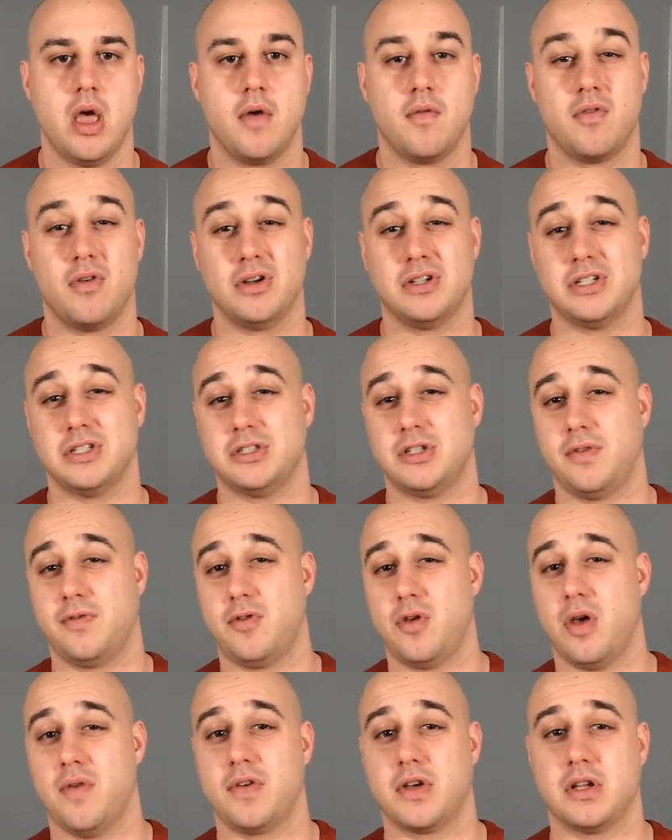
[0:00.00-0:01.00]
For instance, if
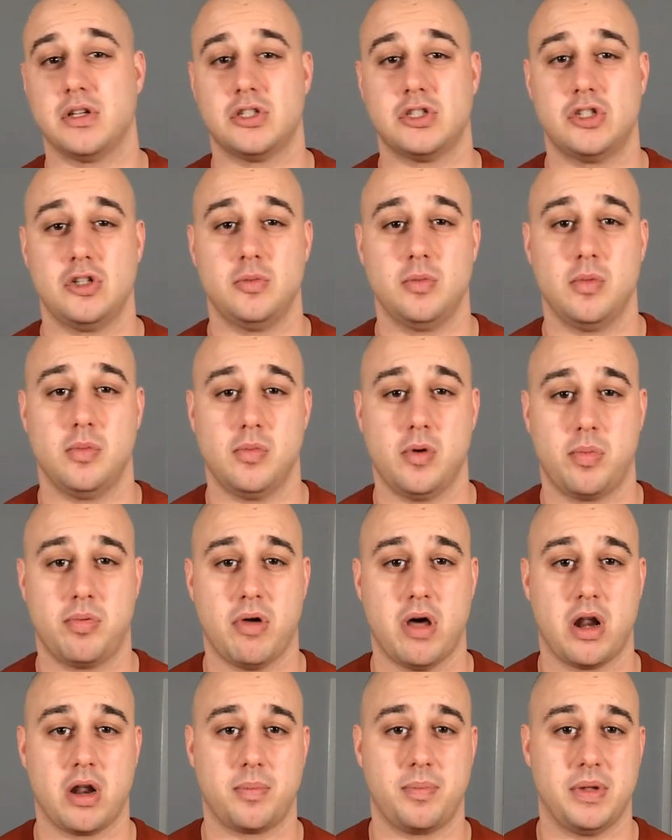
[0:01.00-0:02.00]
you have a consumable
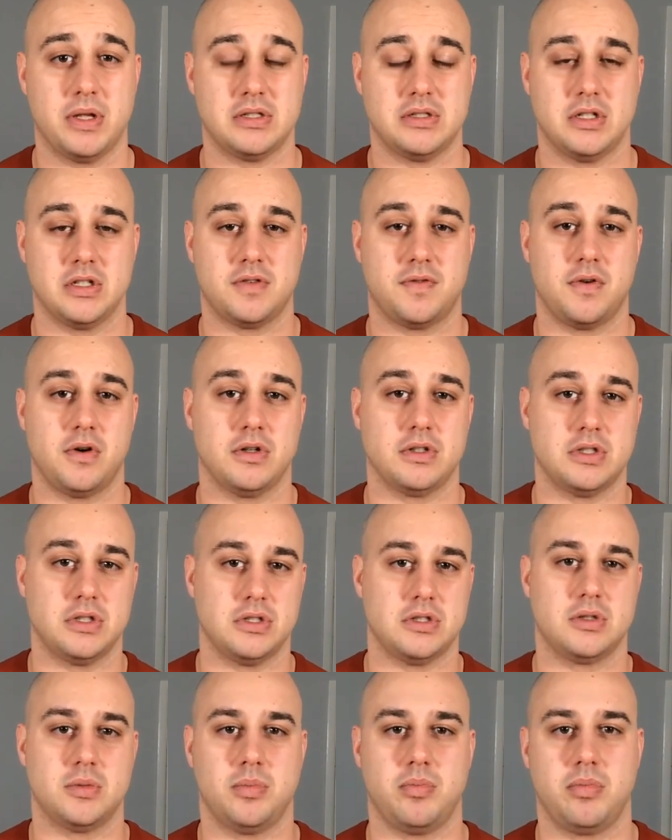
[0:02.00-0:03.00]
product business
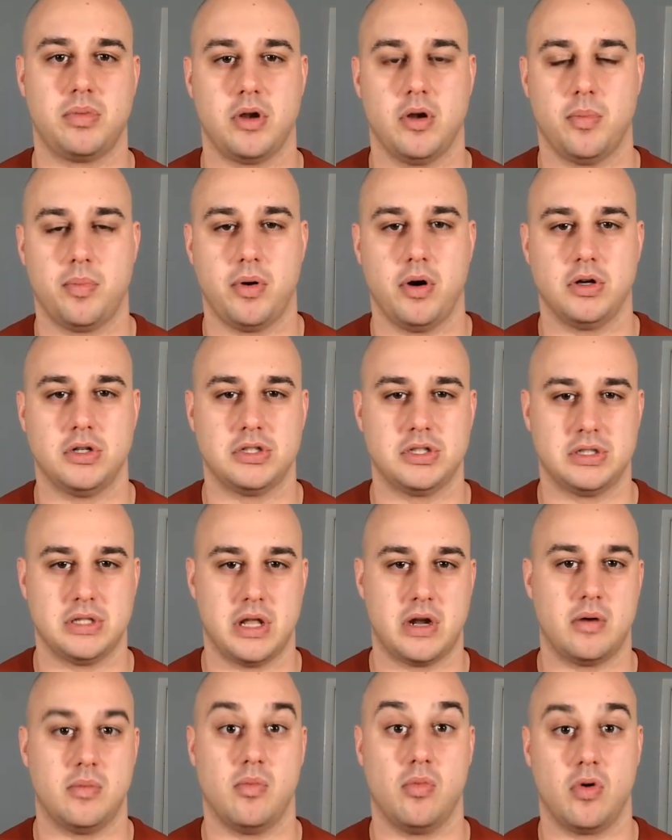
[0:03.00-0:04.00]
versus, purchases
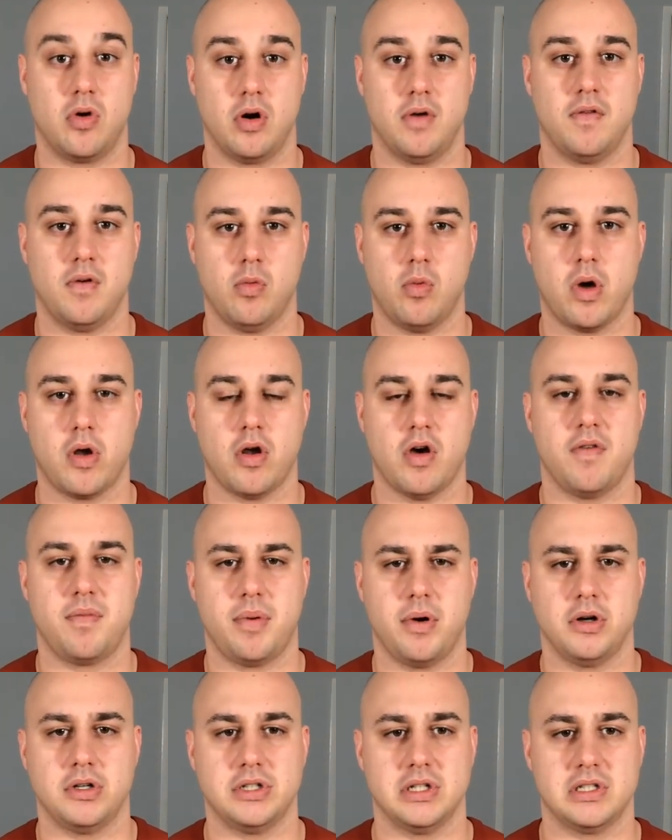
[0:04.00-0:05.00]
that are more of a one-off
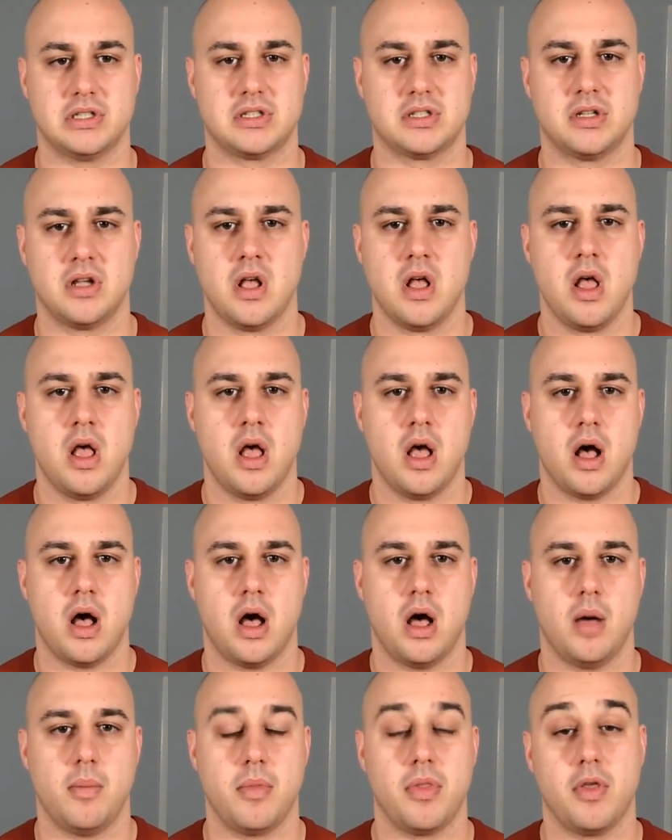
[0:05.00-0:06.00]
purchase,
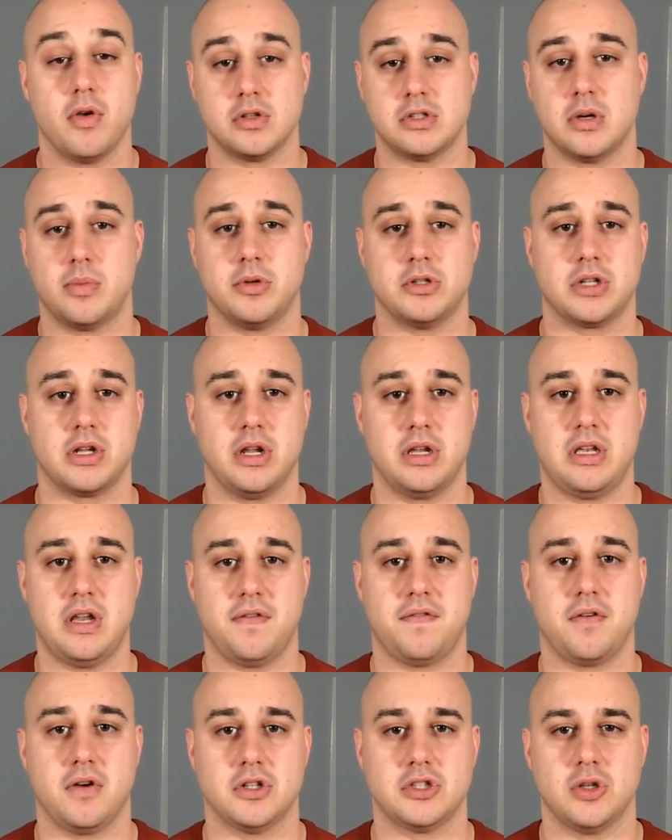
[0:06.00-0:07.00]
those numbers are going to
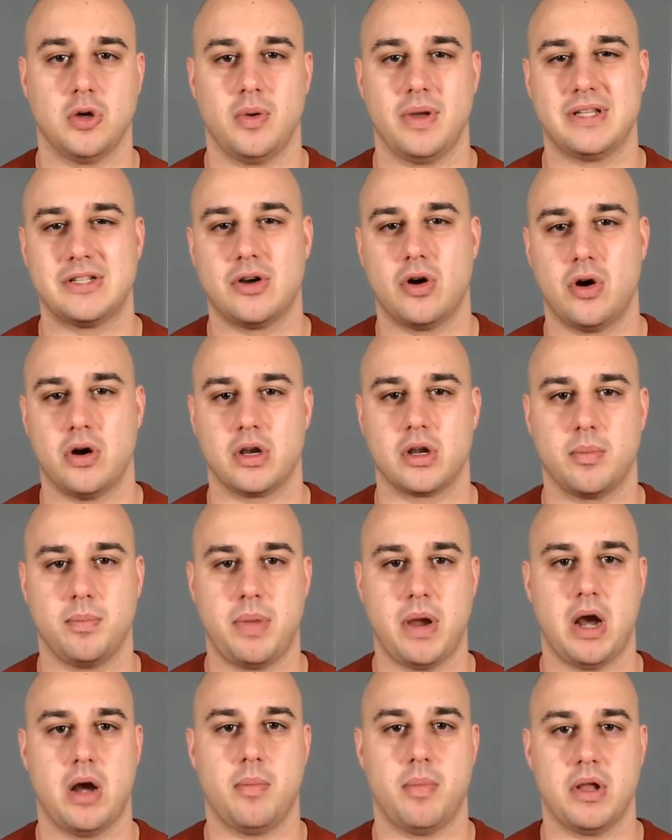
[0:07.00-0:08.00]
differ. So it's hard to
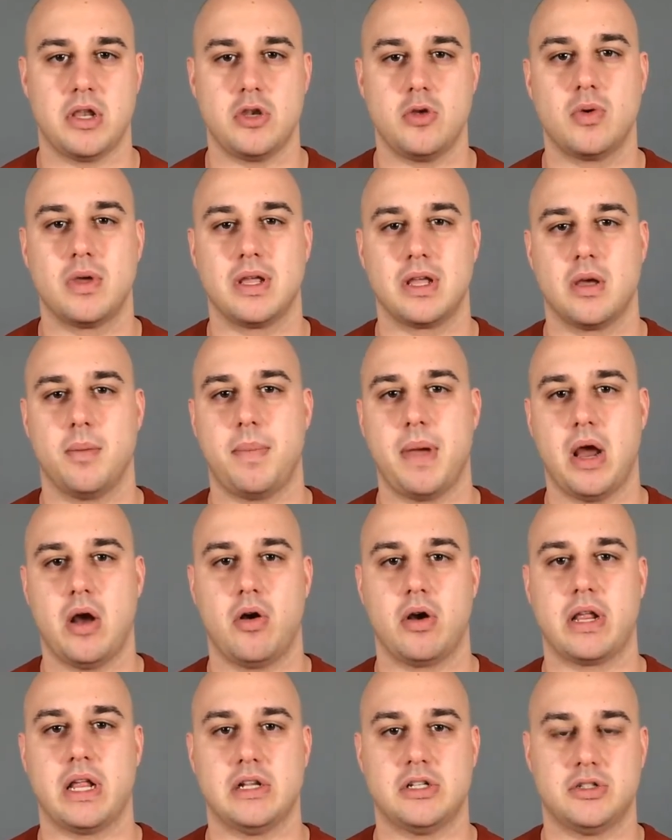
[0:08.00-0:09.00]
compare, but you can compare
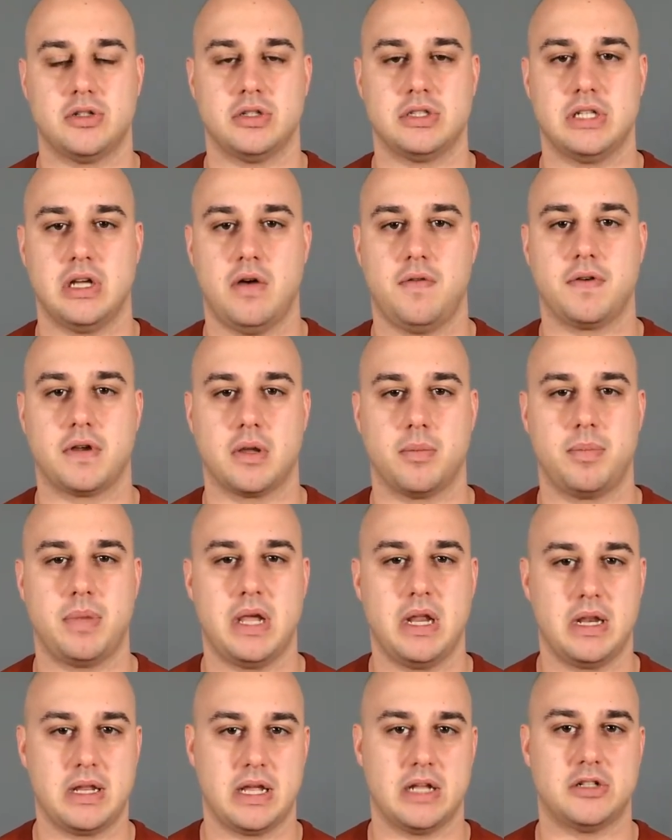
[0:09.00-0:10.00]
against yourself and
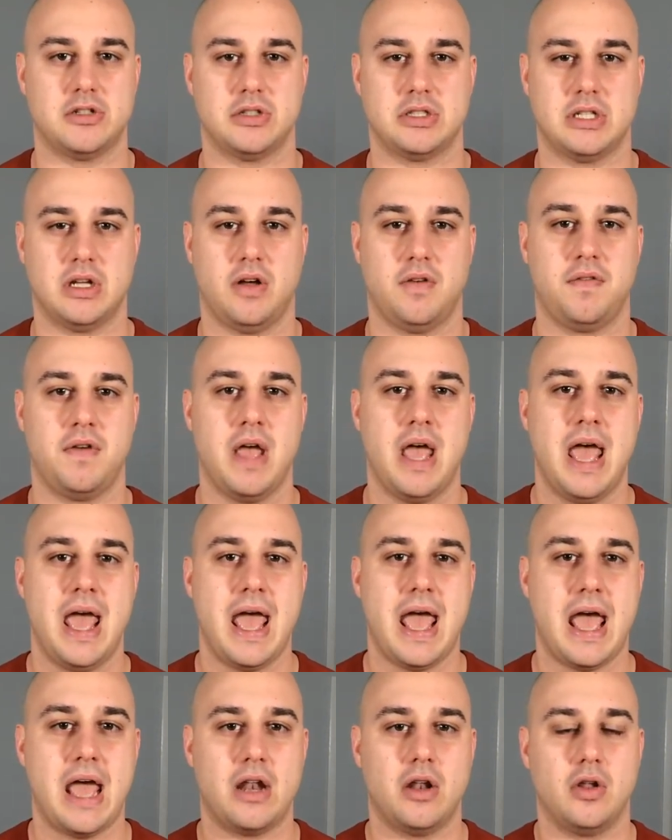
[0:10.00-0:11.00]
compete against yourself
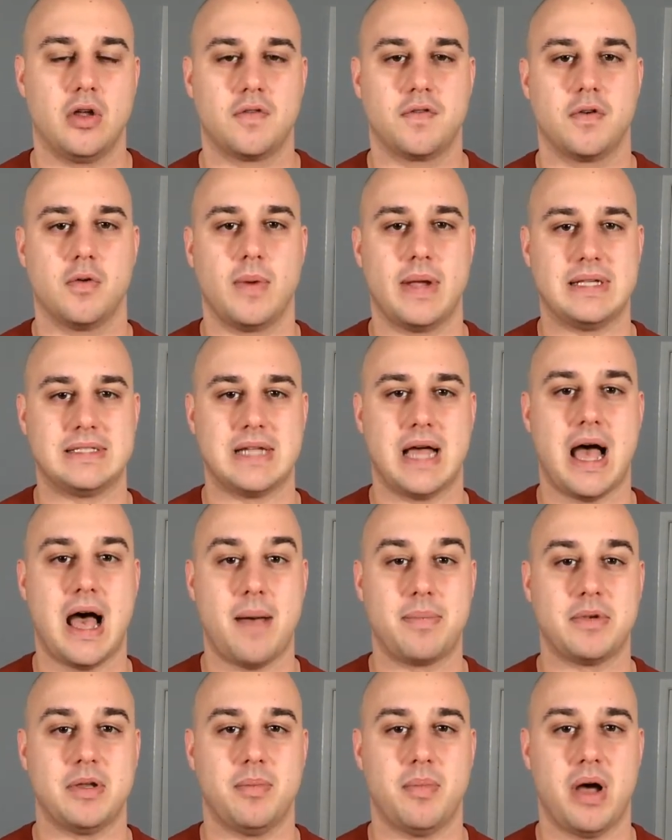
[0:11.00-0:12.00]
and look for ways to
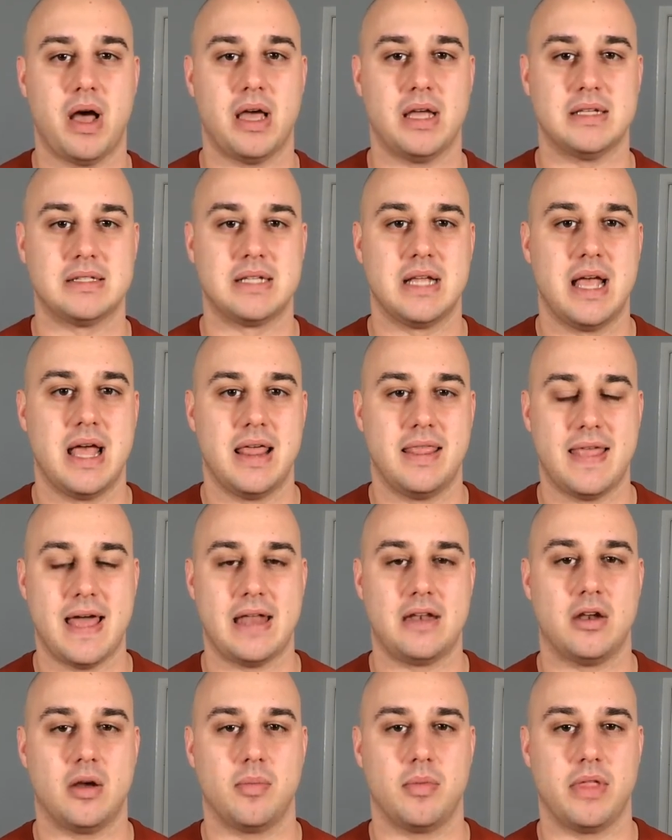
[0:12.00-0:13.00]
optimize
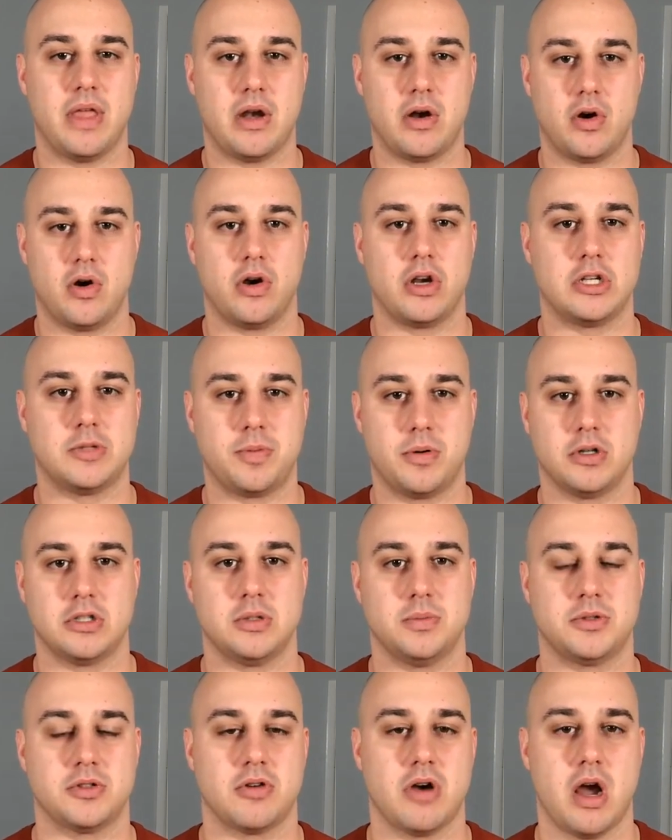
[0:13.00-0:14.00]
that number, that earnings per
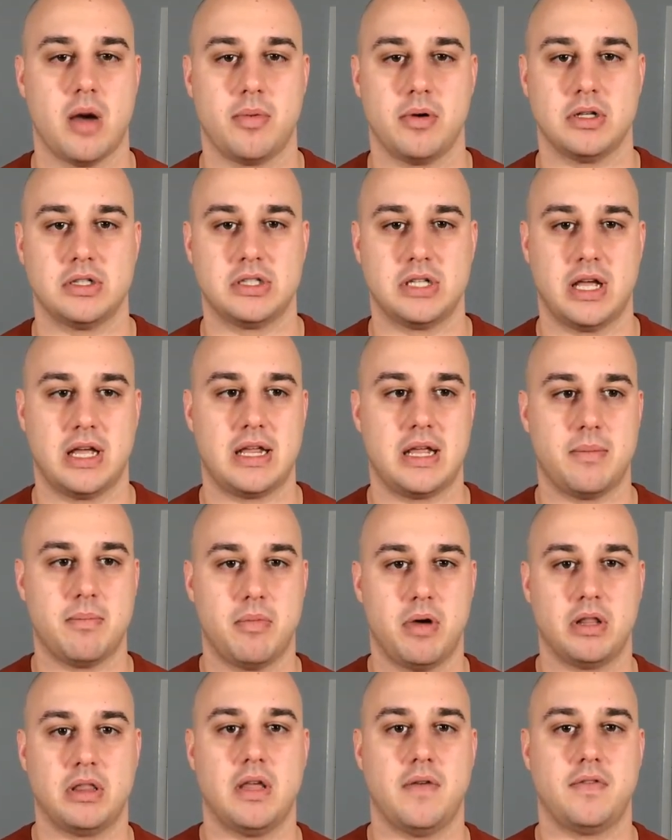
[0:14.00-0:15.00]
subscriber, and say
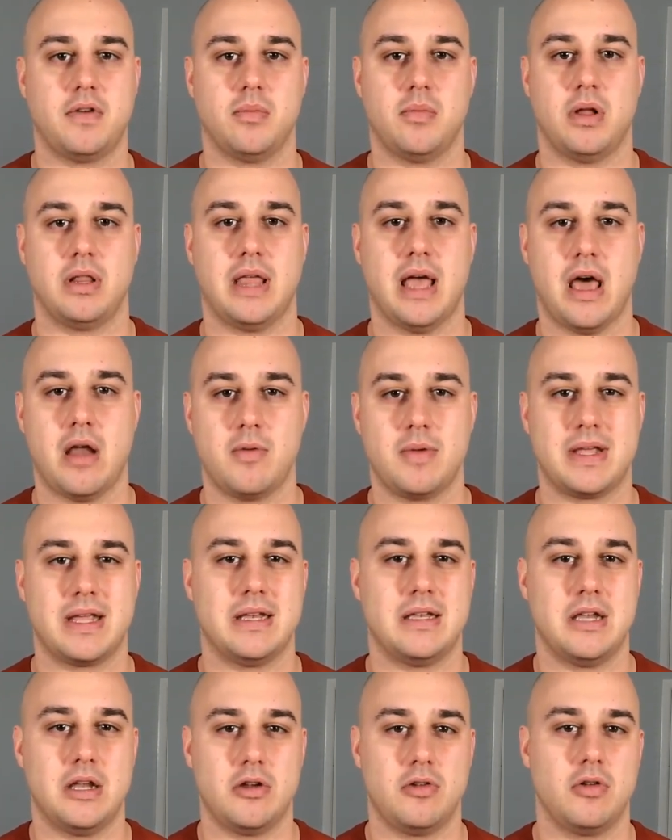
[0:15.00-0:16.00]
month after month, how do we
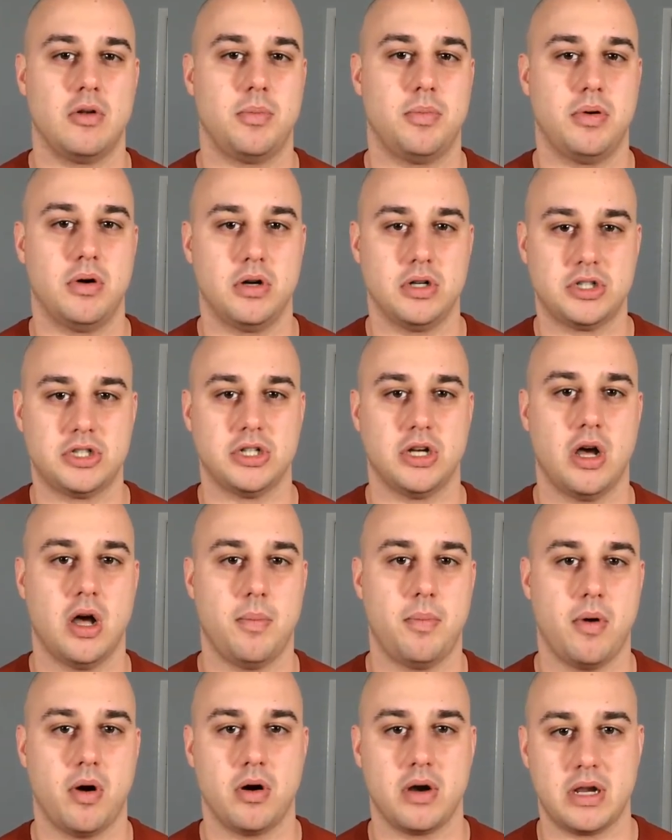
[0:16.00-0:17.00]
continue to push
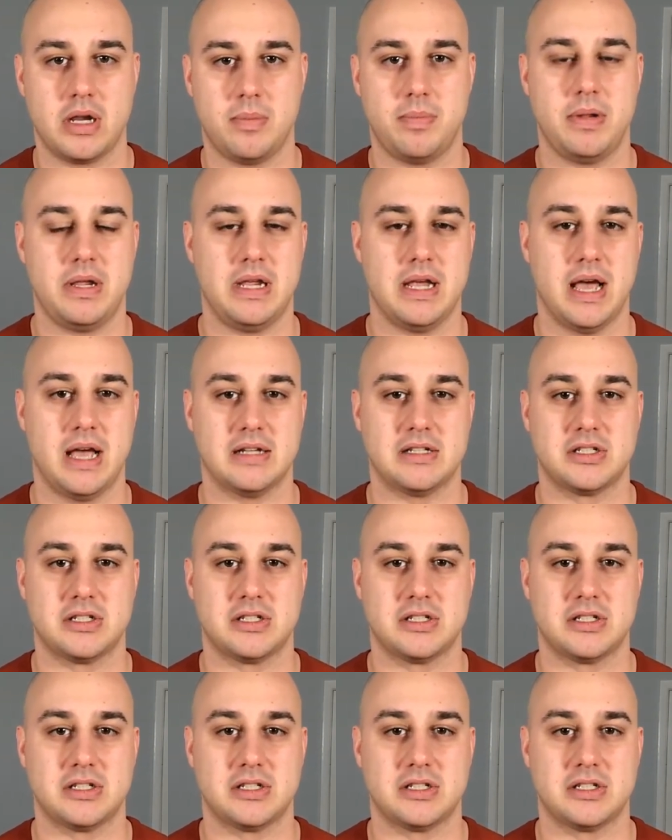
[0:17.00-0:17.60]
up our EPS?